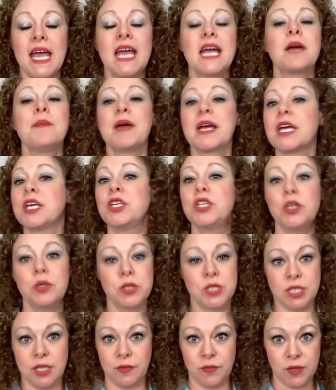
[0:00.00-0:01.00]
it can make a
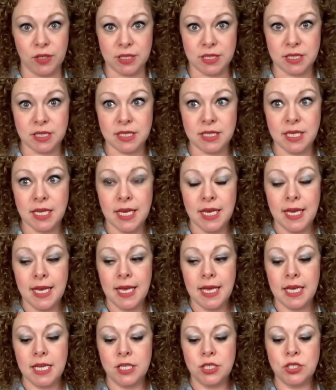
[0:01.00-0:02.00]
huge difference
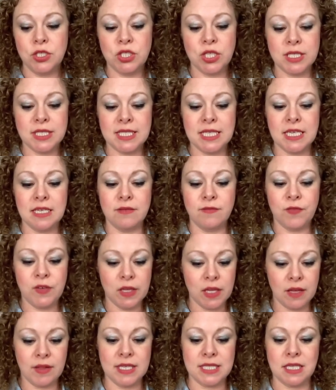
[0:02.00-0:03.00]
just in
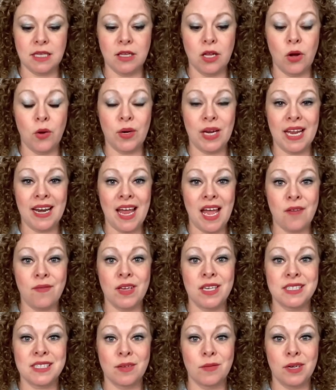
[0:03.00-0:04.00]
feeling less alone and
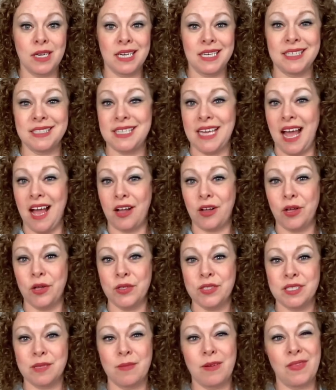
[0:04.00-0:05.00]
having somebody tackle
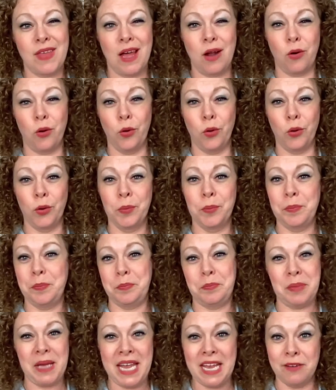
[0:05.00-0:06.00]
some of that old
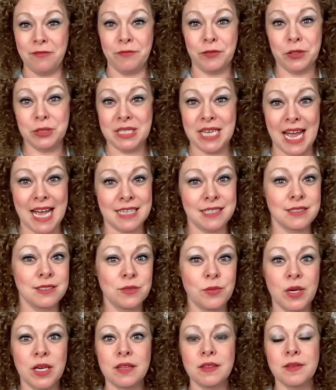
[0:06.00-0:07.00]
painful tasks
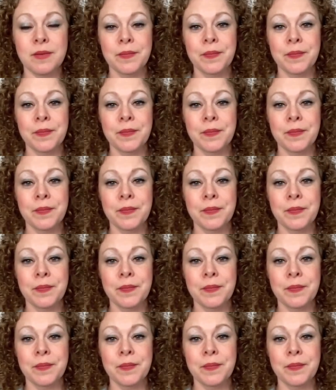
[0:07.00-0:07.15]
with.